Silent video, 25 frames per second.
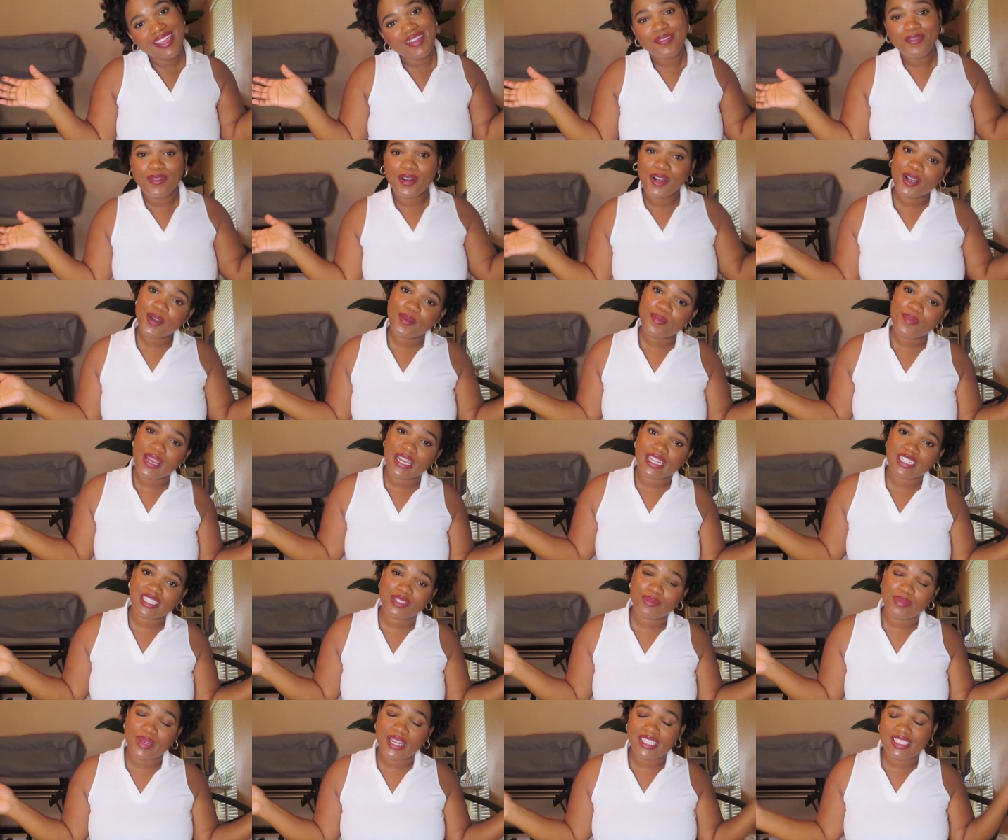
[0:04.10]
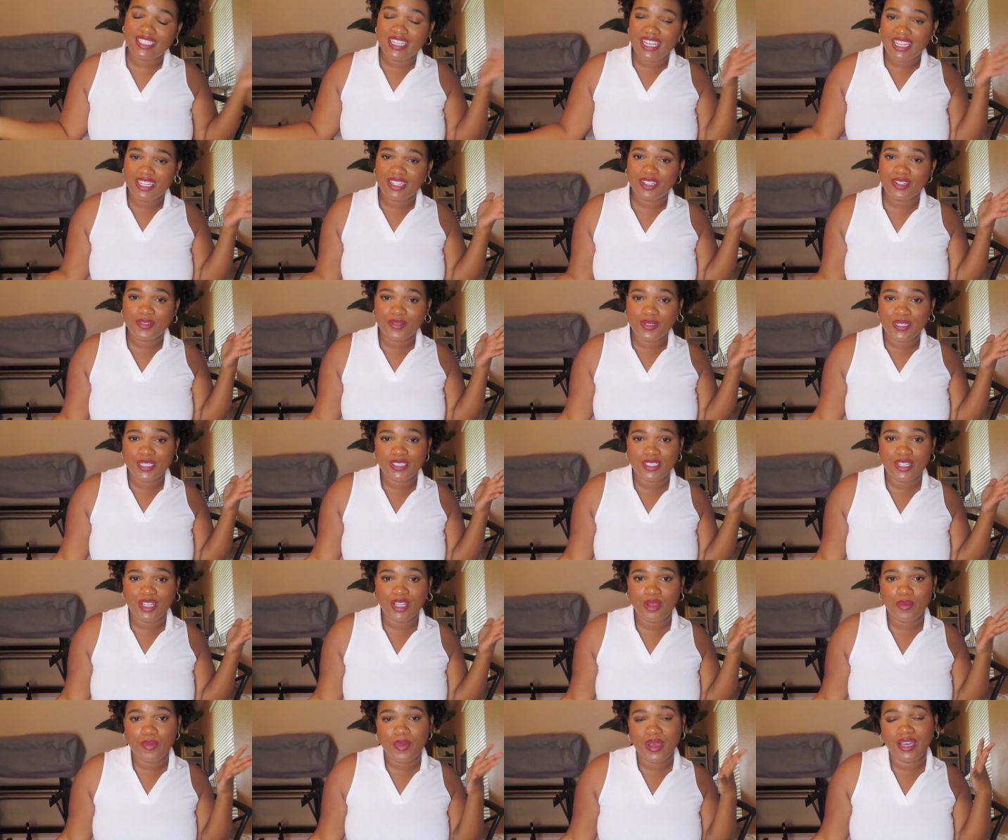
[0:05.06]
and welcome back to my channel where it's
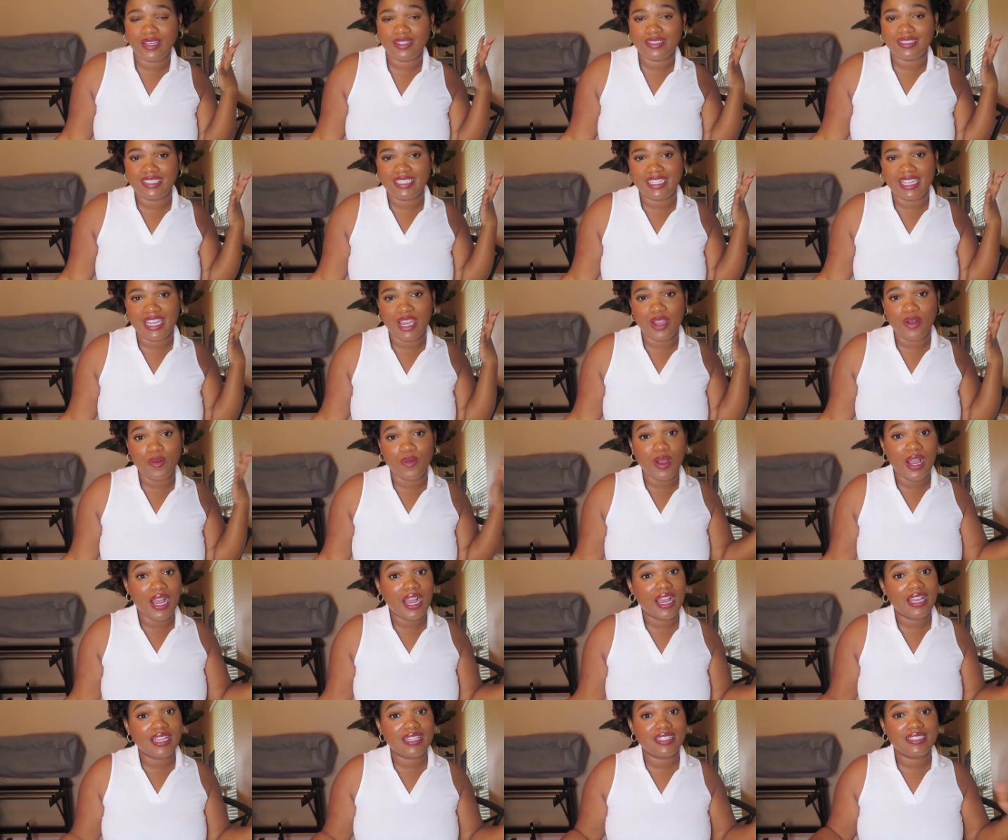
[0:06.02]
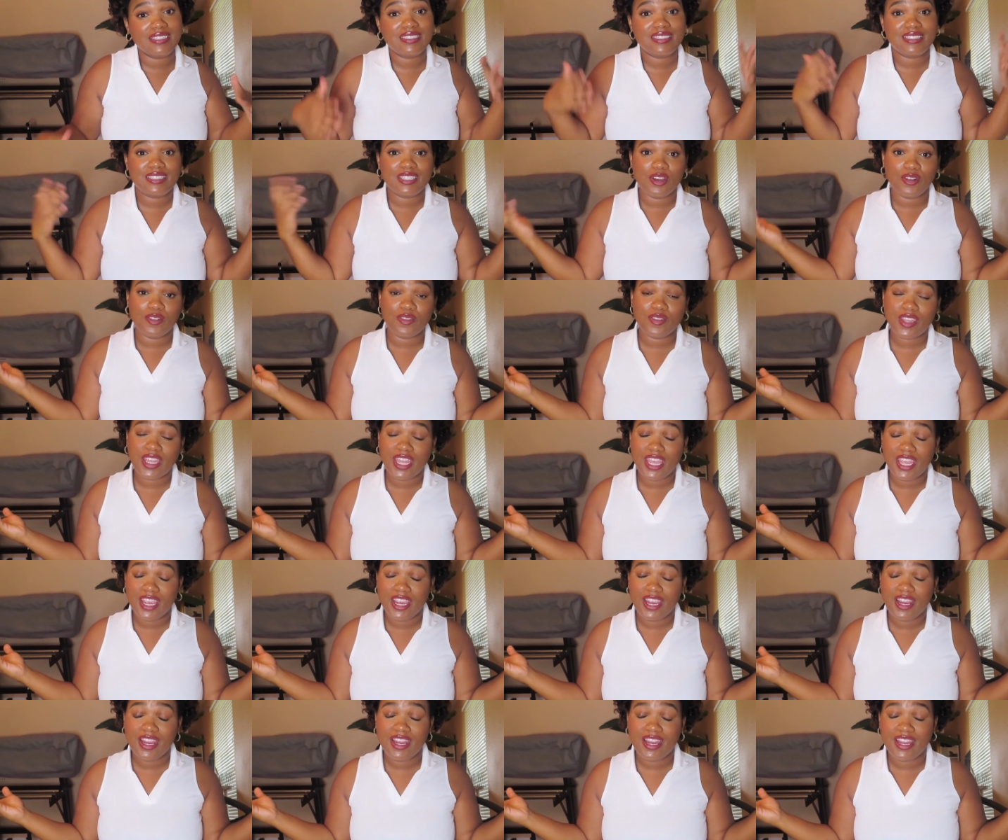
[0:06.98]
all about DIYs,
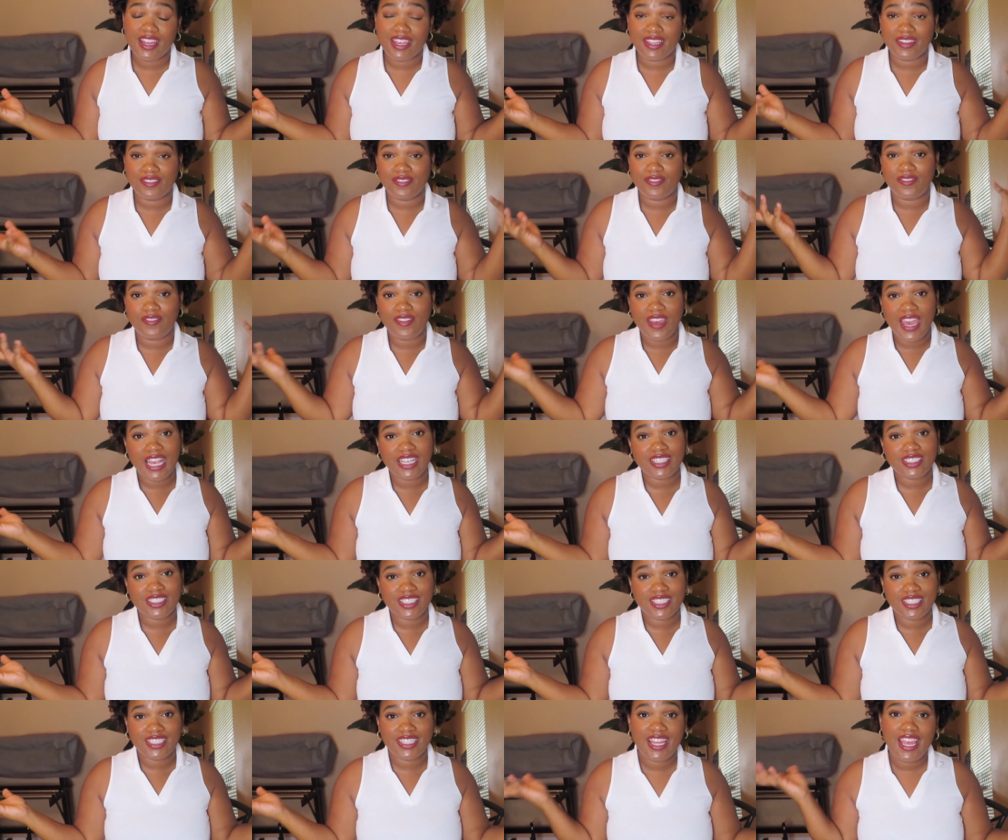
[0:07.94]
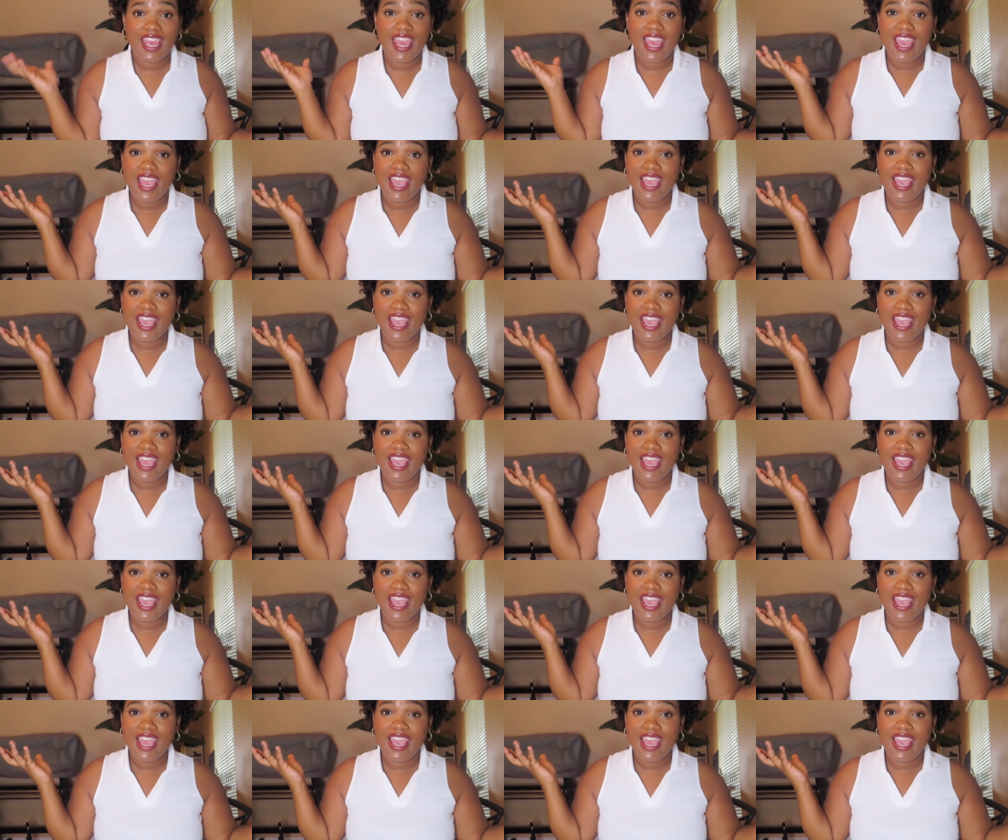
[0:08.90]
self-care, and fashion.